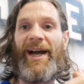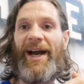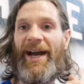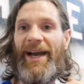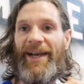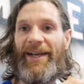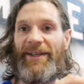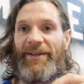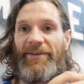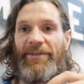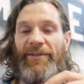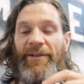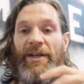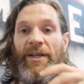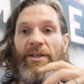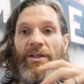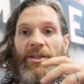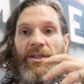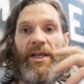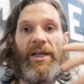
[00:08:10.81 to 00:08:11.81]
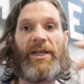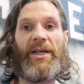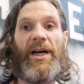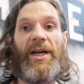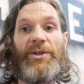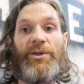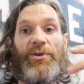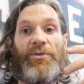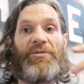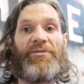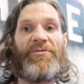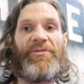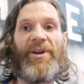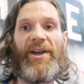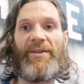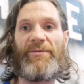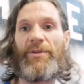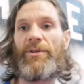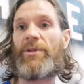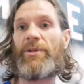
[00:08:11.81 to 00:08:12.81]
and stick on your
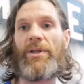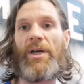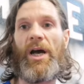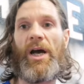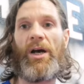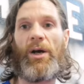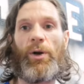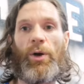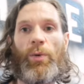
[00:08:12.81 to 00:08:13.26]
favorite song,